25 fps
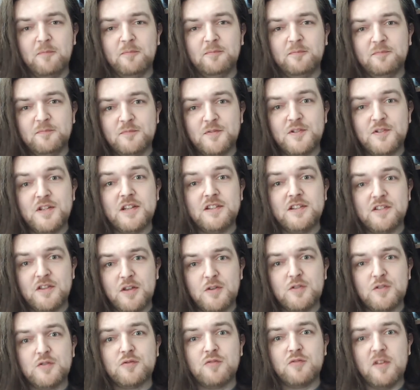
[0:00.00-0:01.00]
stick to
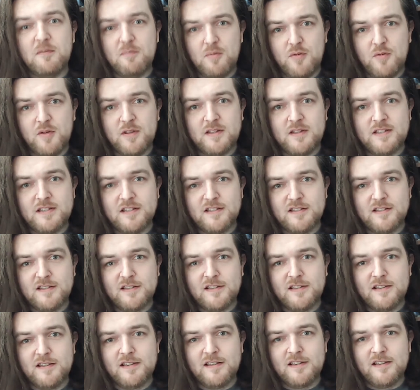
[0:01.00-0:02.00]
those 3 points.
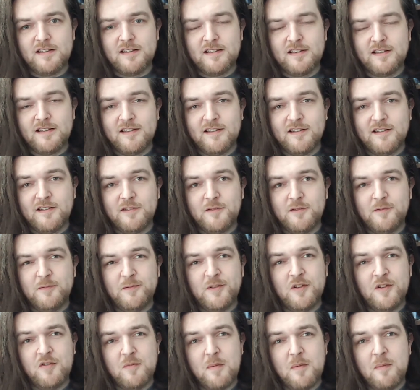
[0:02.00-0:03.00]

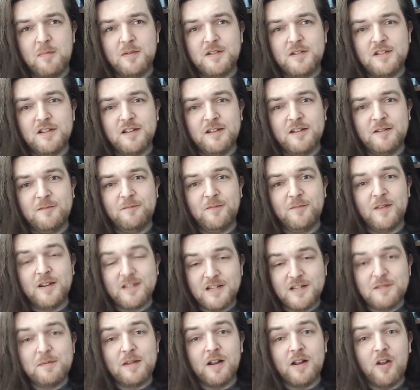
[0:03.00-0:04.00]
So remember that it's
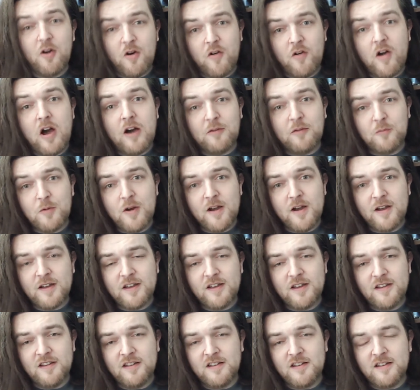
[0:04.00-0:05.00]
going to be a lot of hard
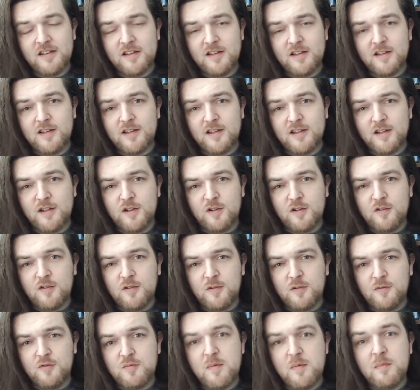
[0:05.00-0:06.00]
work.
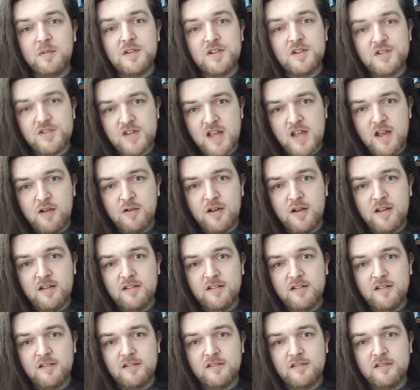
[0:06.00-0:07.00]
Remember to share it
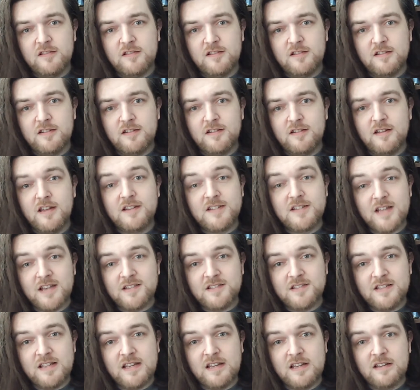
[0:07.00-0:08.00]
and
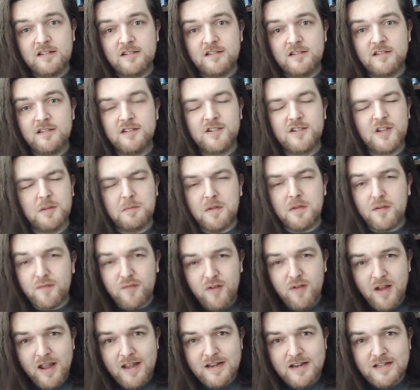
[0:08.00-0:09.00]
test it. Don't be
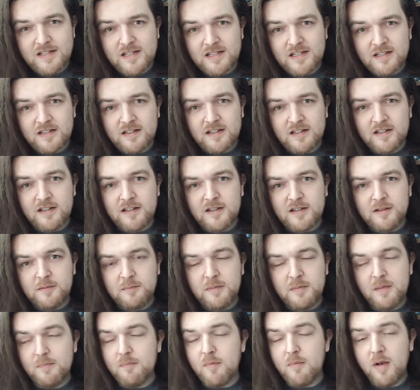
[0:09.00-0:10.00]
afraid.
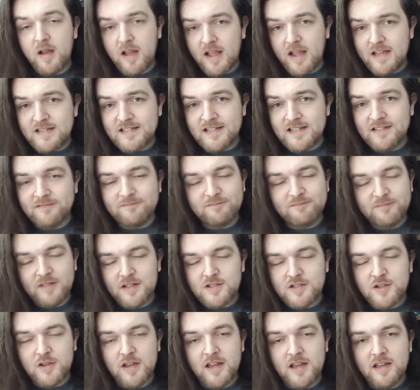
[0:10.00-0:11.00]
People might hate it.
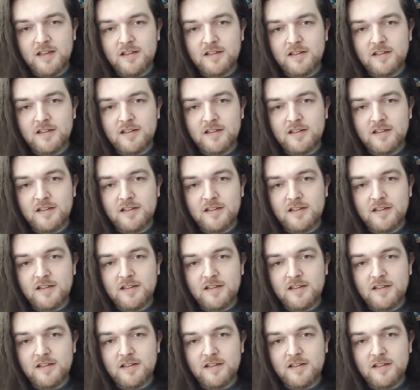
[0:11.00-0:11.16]
That's okay.